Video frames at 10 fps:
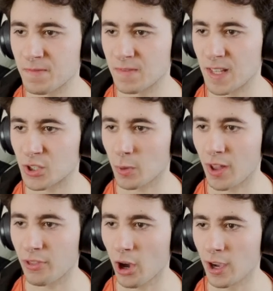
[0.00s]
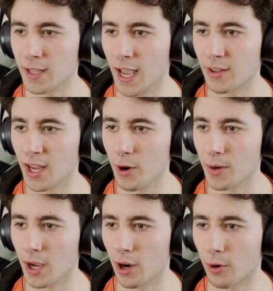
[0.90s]
That's what I thought. Yeah, there we
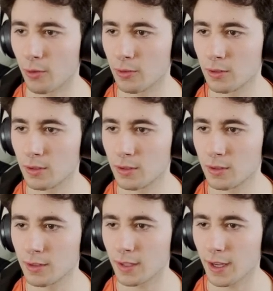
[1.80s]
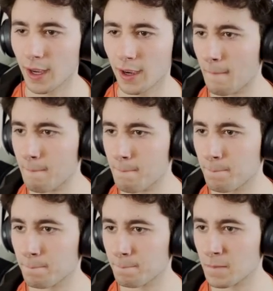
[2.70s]
go. Yeah.
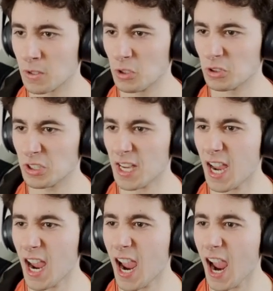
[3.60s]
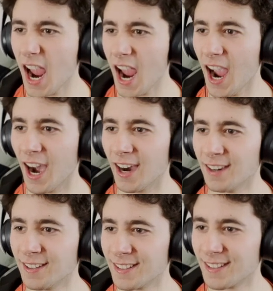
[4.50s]
Yeah!
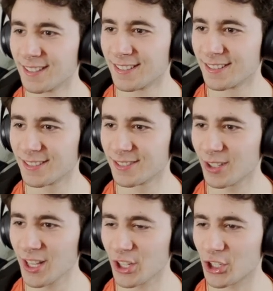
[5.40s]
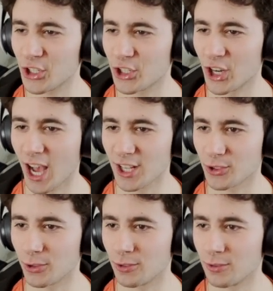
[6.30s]
Right in the schnozzle.